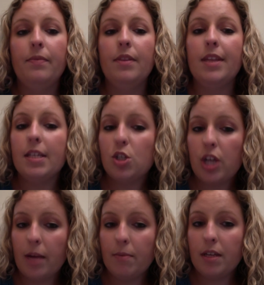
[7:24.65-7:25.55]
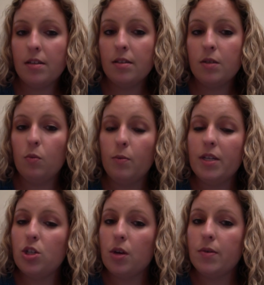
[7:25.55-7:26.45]
These champions will be
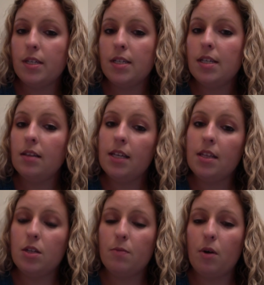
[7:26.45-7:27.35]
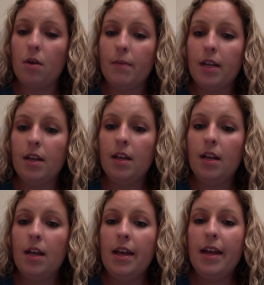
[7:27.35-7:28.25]
chosen to lead the department
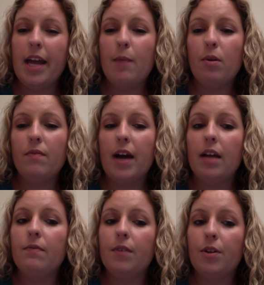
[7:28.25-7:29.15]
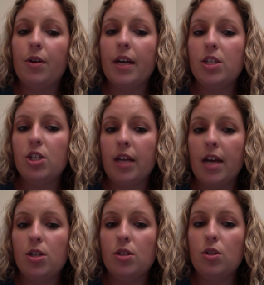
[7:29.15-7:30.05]
and provide further
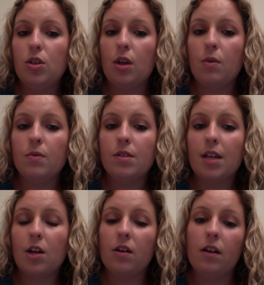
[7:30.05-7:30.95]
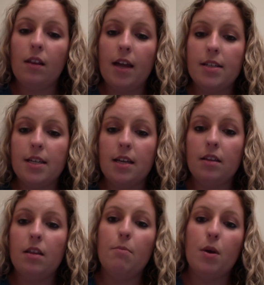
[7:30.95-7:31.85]
education to those that are collecting
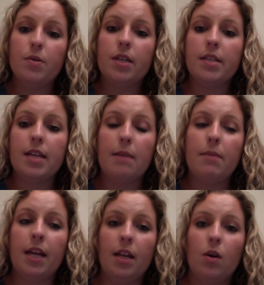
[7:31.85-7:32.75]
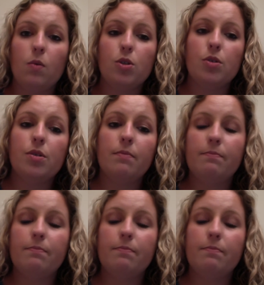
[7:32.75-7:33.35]
the most contaminated cultures.